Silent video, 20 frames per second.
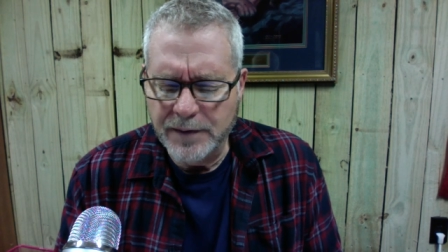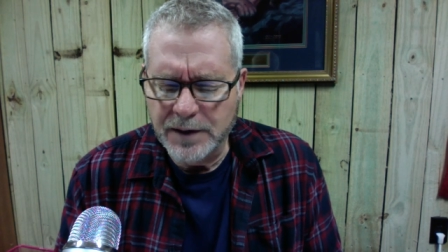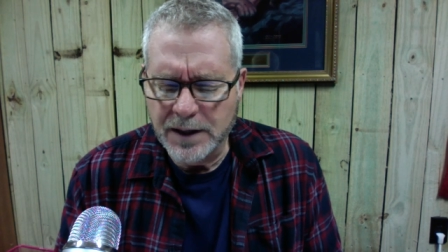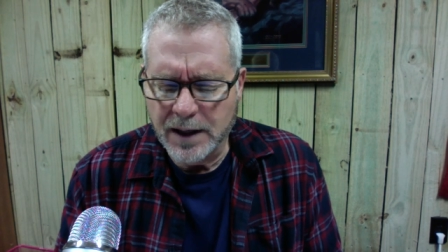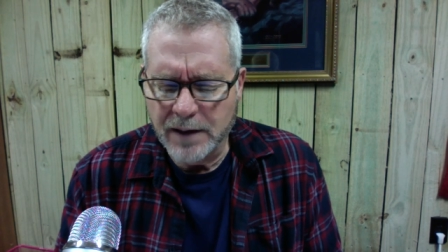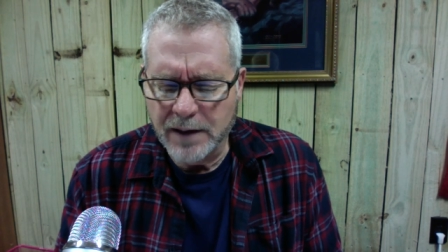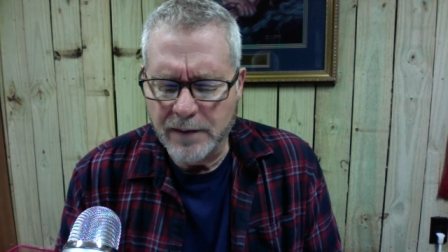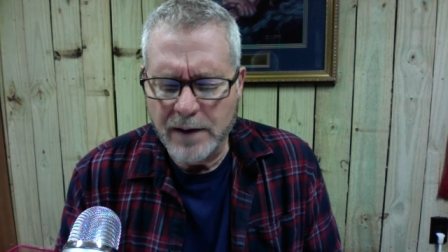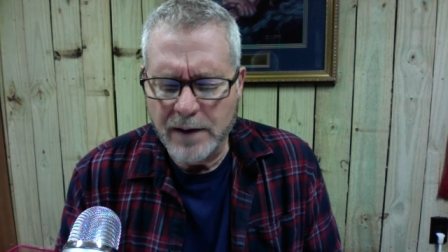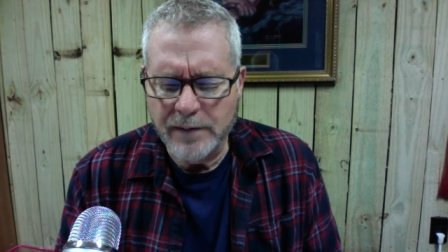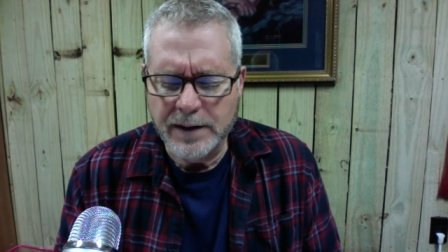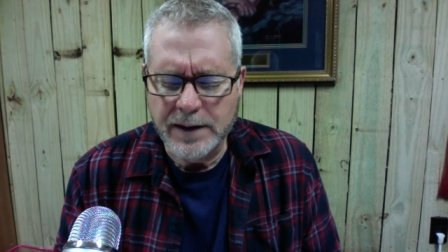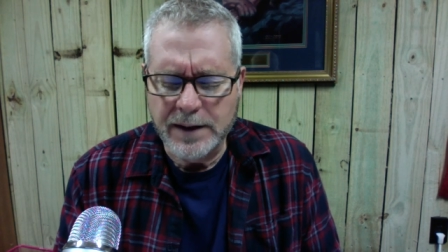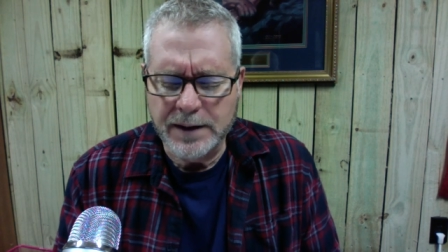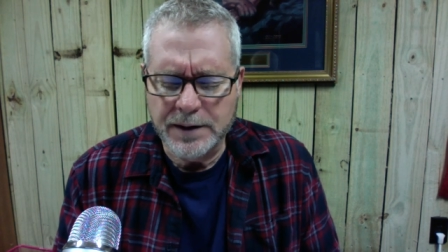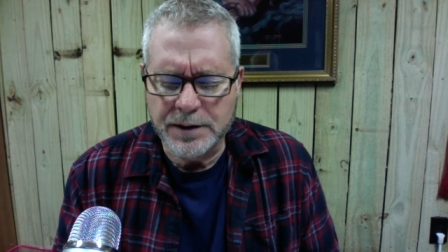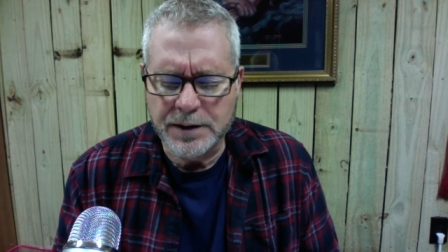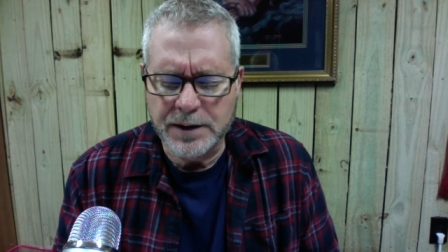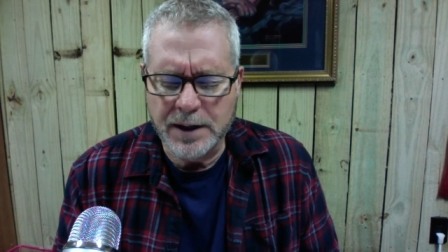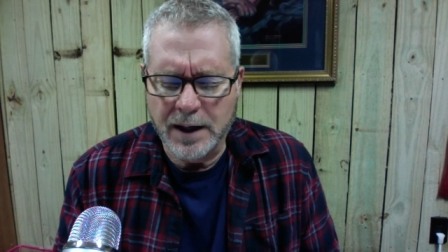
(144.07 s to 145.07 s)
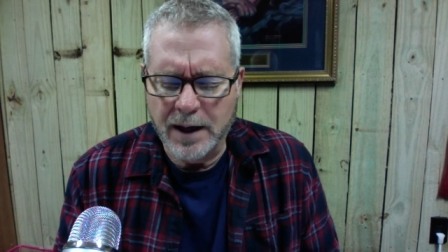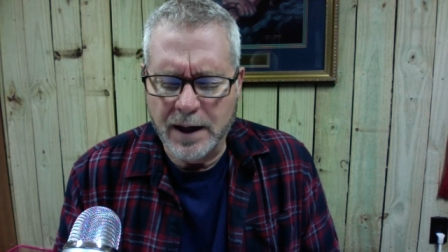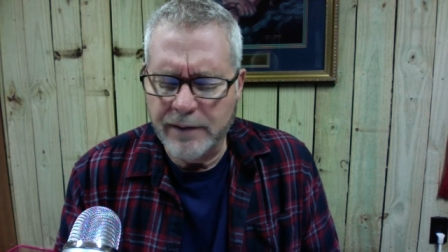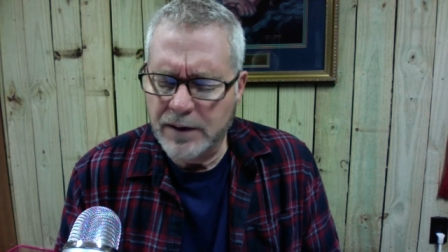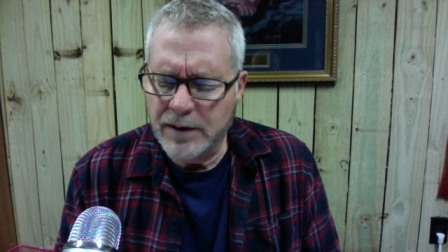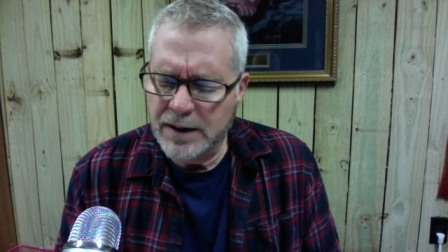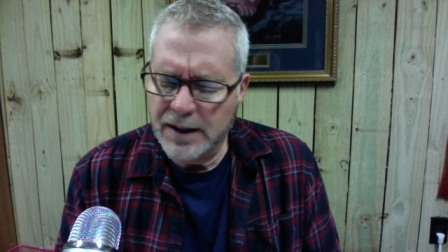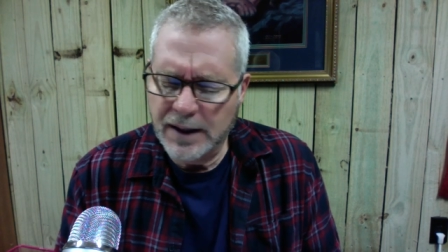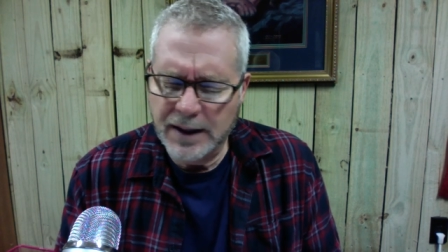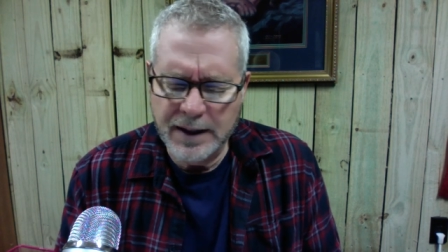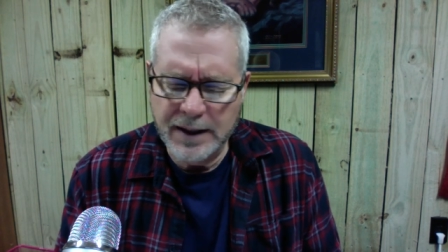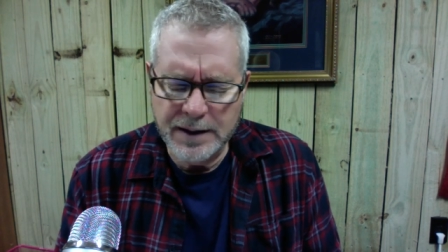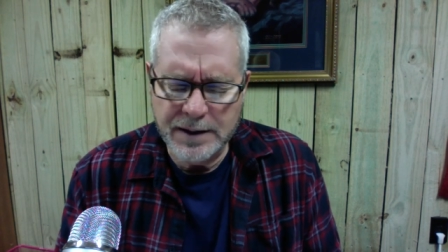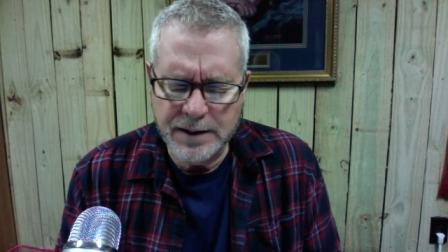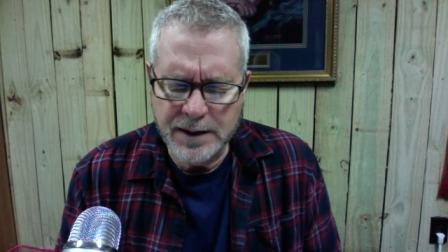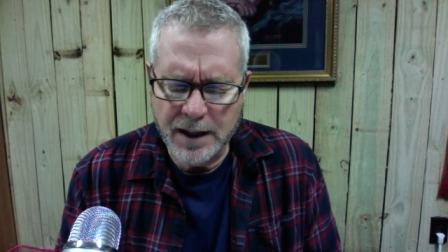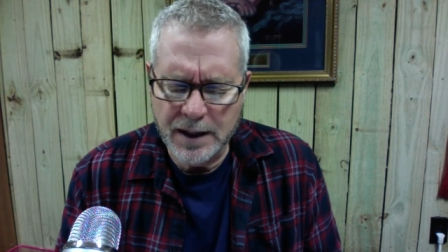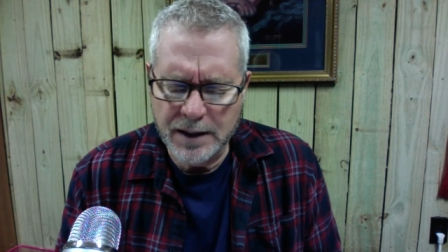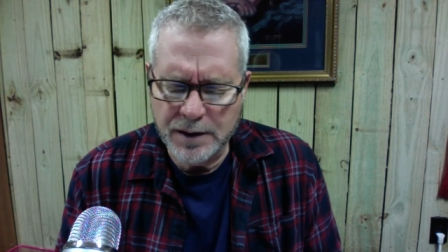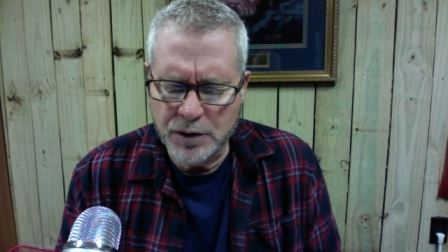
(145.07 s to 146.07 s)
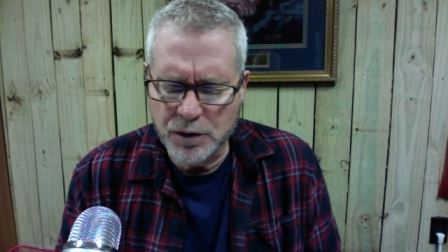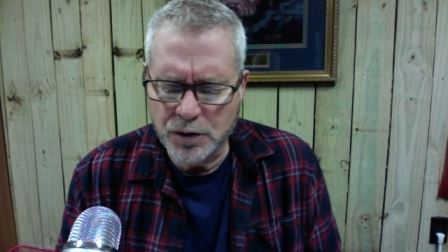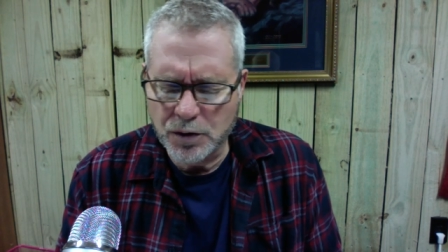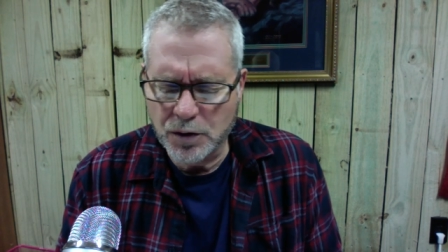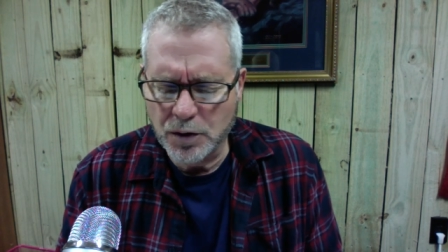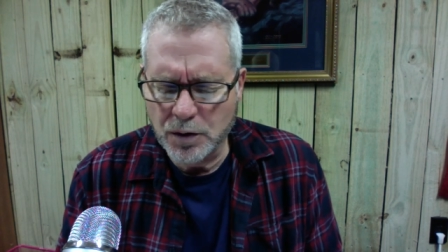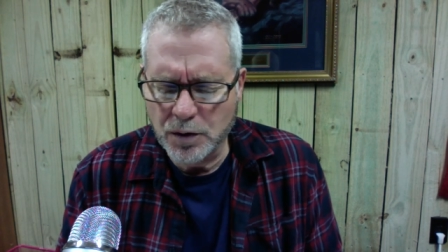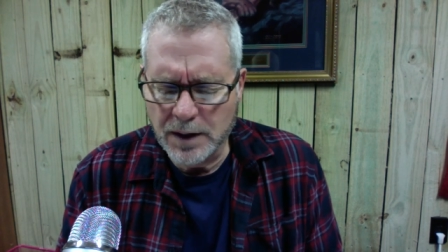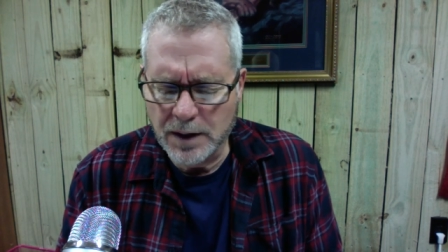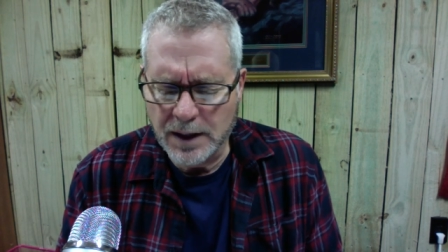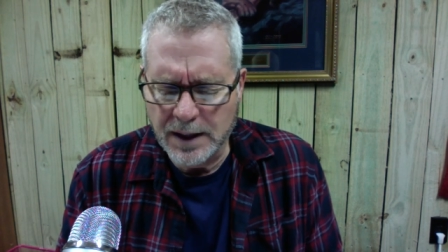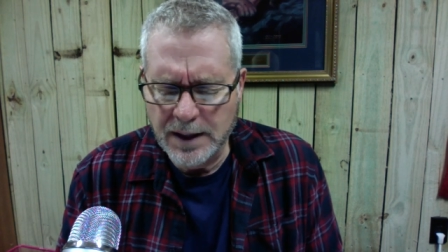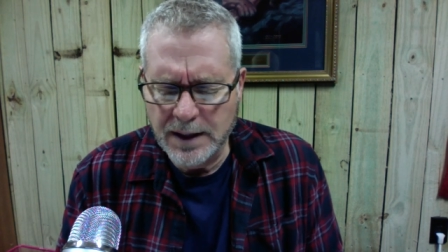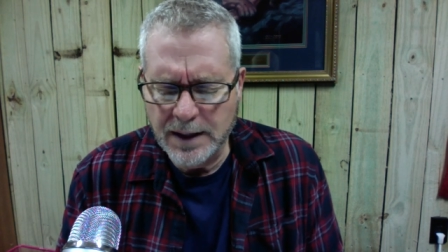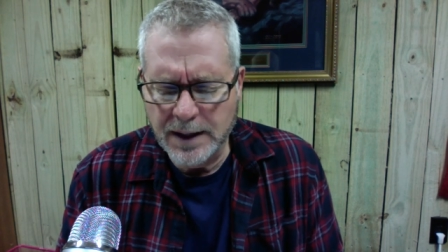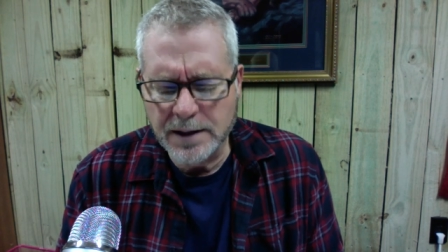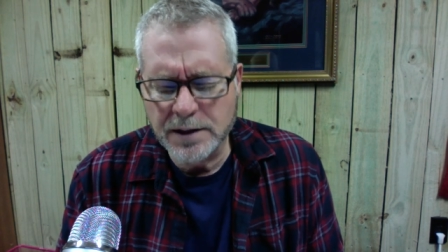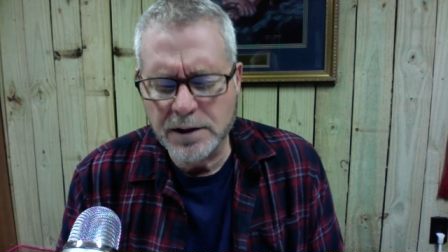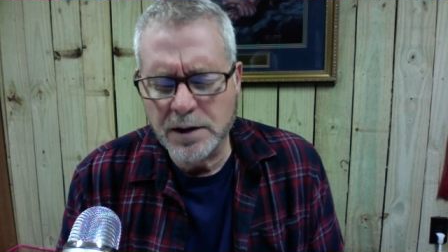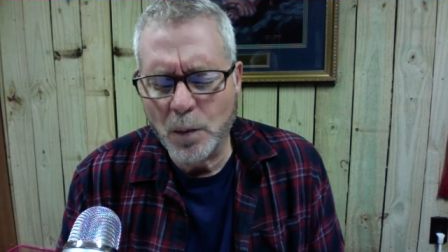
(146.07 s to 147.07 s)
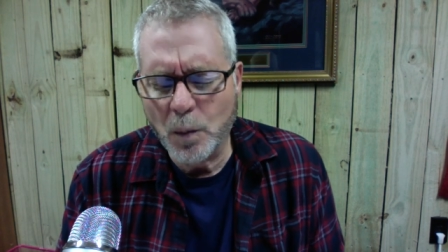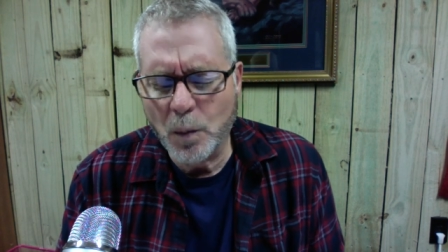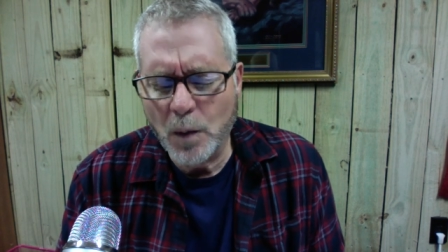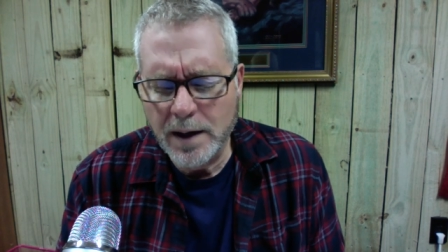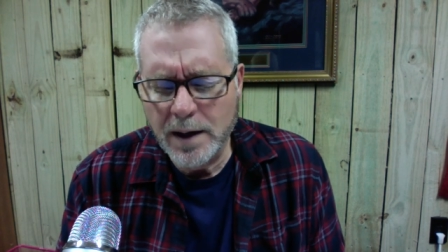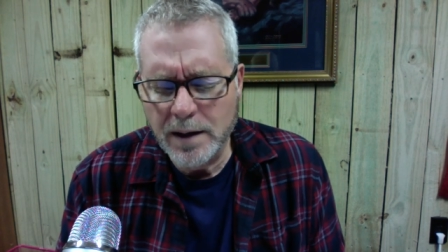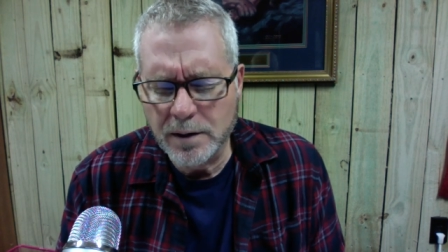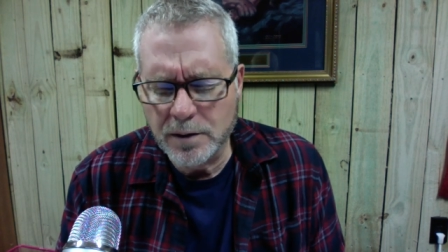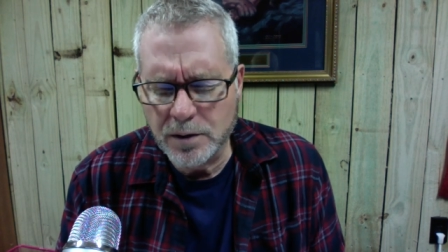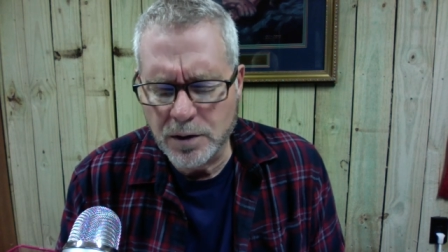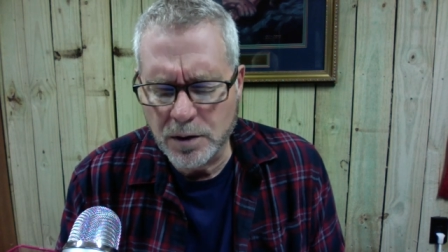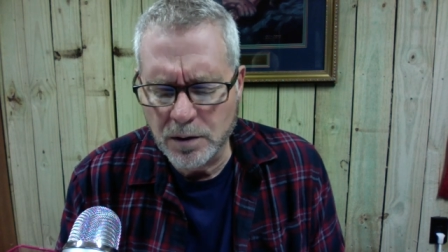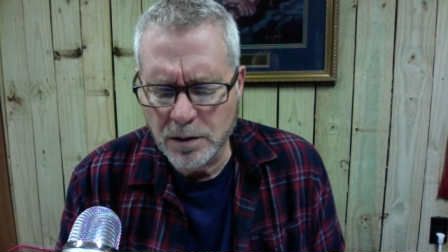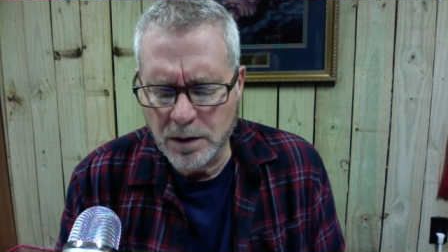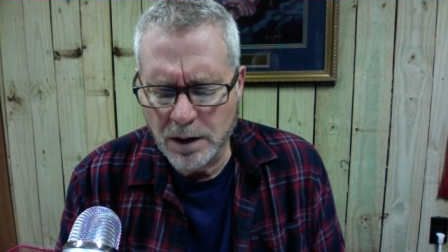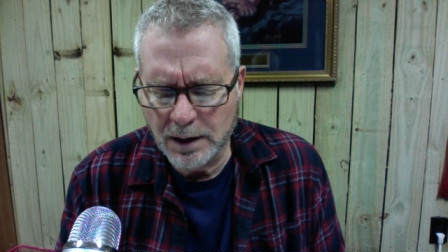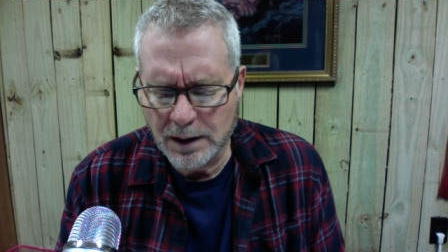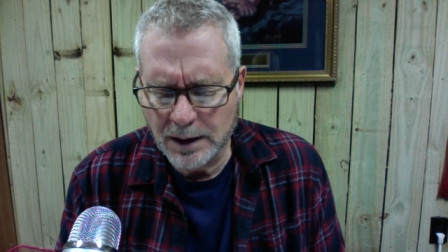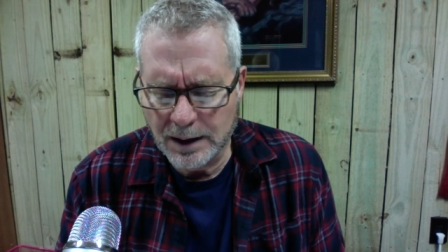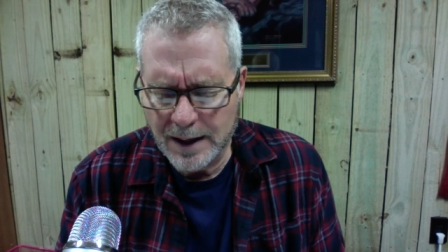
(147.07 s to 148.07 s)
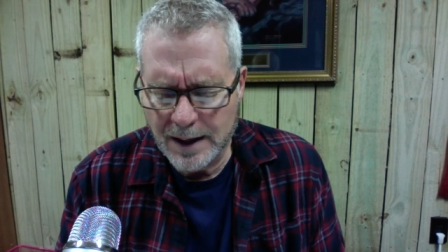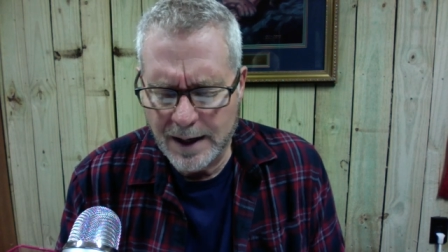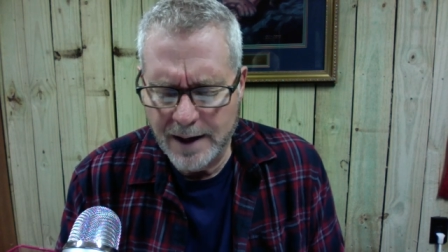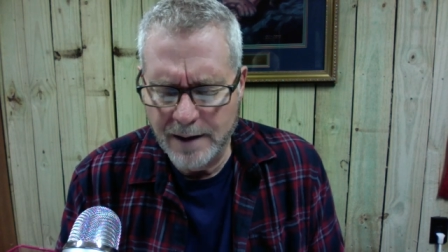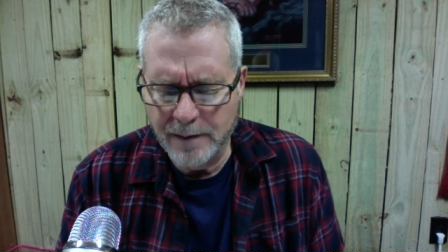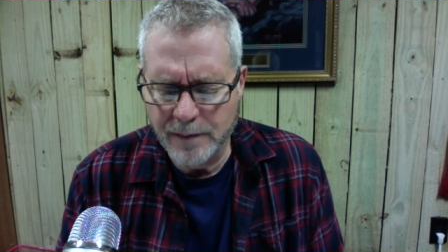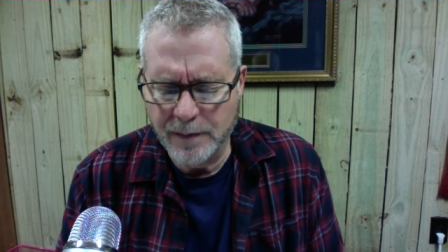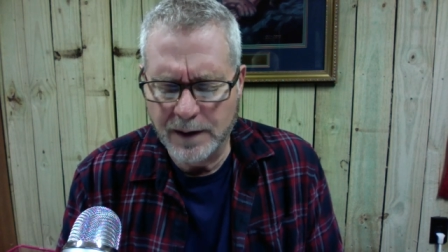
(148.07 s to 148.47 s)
to give evidence that everything he said is true, that he is the way, the truth, and the life,